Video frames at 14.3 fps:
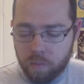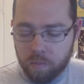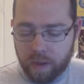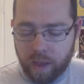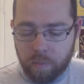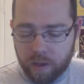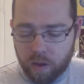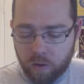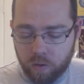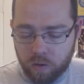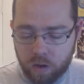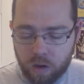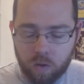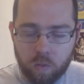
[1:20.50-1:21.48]
map out
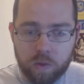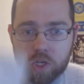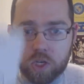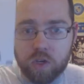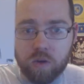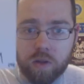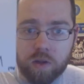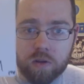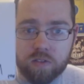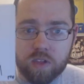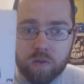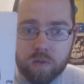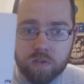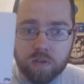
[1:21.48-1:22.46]
which 2-letter
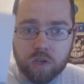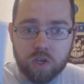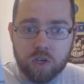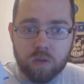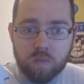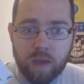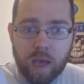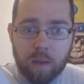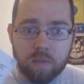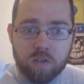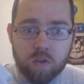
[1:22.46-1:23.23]
sequences should map